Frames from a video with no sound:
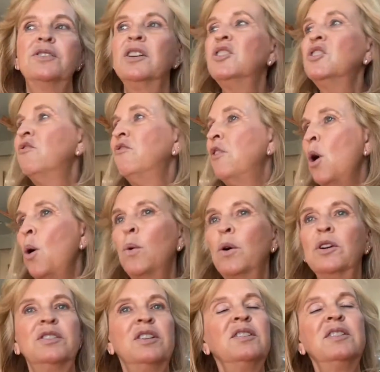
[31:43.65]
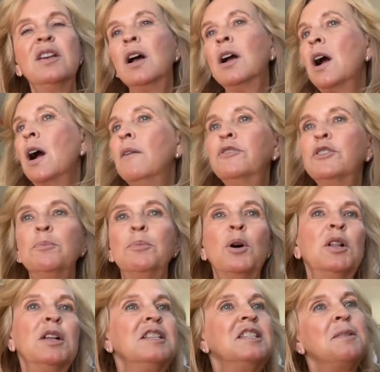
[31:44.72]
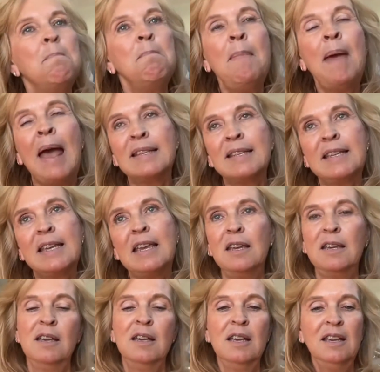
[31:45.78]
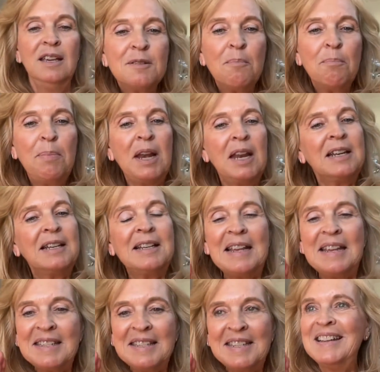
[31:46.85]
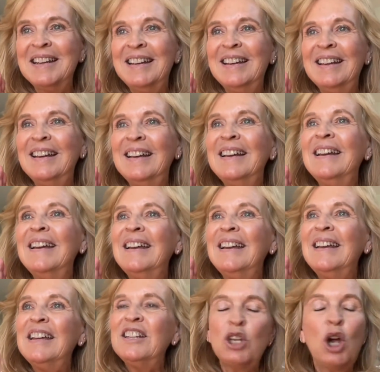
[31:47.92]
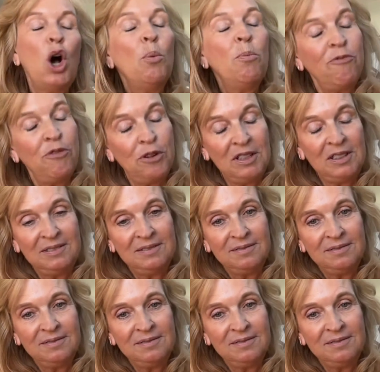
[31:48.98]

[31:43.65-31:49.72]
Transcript: It's forwards. It's uncomfortable. It's messy, but at least it's hopeful.